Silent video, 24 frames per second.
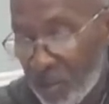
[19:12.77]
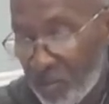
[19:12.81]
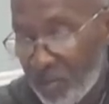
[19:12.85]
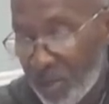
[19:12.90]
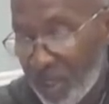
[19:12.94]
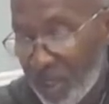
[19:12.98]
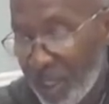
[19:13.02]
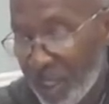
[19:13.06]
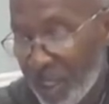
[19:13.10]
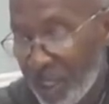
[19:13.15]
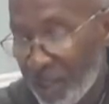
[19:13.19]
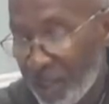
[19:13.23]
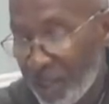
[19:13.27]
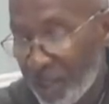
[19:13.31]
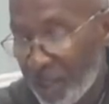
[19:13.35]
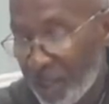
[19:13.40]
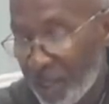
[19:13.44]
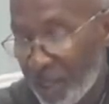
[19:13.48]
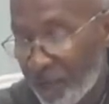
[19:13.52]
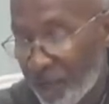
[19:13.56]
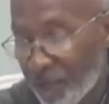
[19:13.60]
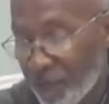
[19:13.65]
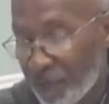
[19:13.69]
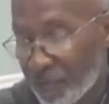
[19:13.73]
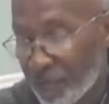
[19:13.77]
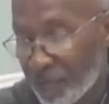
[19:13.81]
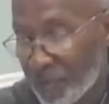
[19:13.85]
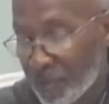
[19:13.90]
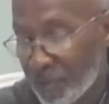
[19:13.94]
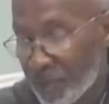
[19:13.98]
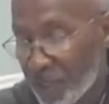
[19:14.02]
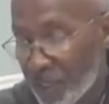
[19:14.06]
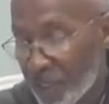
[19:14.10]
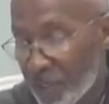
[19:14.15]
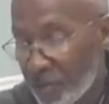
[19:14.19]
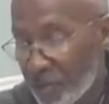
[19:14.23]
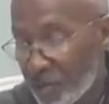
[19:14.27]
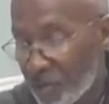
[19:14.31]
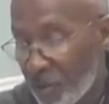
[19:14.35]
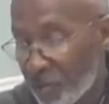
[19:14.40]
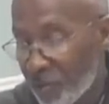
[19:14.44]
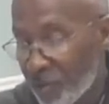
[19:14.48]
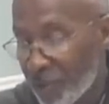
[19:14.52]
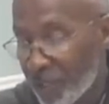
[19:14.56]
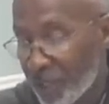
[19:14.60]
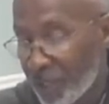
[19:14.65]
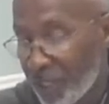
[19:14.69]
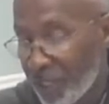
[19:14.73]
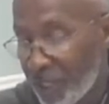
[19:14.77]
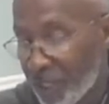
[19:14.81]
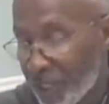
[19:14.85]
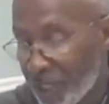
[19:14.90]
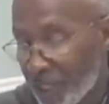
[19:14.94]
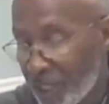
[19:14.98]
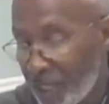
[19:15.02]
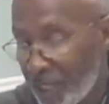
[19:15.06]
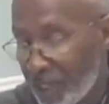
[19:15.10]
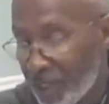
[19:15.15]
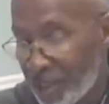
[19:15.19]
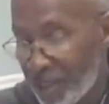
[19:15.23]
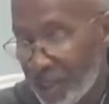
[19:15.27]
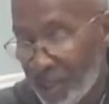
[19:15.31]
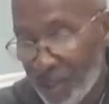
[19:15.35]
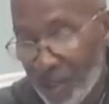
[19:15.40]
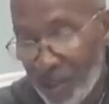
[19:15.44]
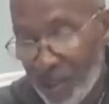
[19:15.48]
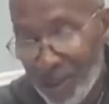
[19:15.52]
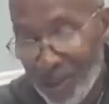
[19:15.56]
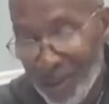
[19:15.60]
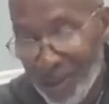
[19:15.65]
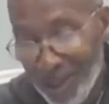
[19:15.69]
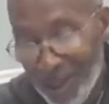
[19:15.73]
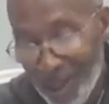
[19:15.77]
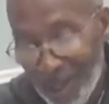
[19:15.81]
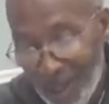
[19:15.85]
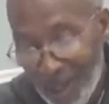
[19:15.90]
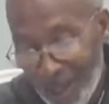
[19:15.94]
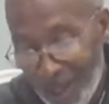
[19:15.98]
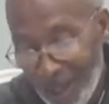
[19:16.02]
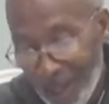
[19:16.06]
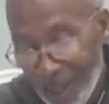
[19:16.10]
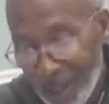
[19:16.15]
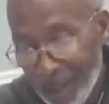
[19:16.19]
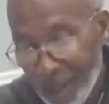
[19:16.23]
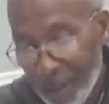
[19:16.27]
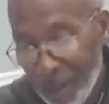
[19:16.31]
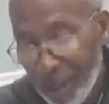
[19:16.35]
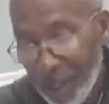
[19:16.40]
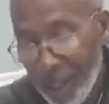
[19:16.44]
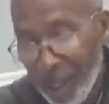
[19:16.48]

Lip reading: be anything from seeing drug-related content online,